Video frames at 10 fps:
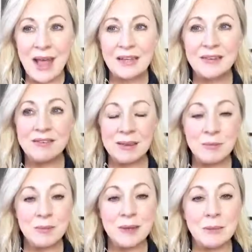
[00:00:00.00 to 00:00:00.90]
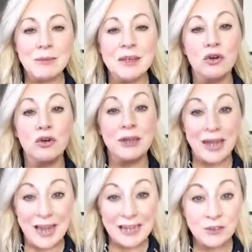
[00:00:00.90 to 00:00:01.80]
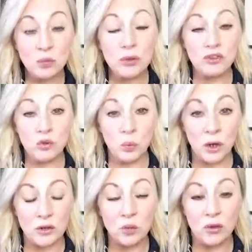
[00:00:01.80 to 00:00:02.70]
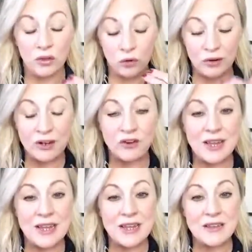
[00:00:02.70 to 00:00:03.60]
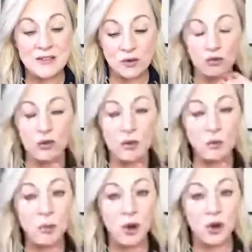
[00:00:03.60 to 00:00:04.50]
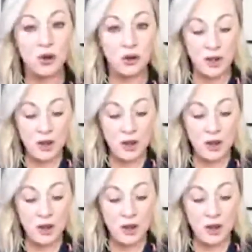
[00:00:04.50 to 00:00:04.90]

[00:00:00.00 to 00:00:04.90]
And you seem to be able to create what you want with greater ease, greater power,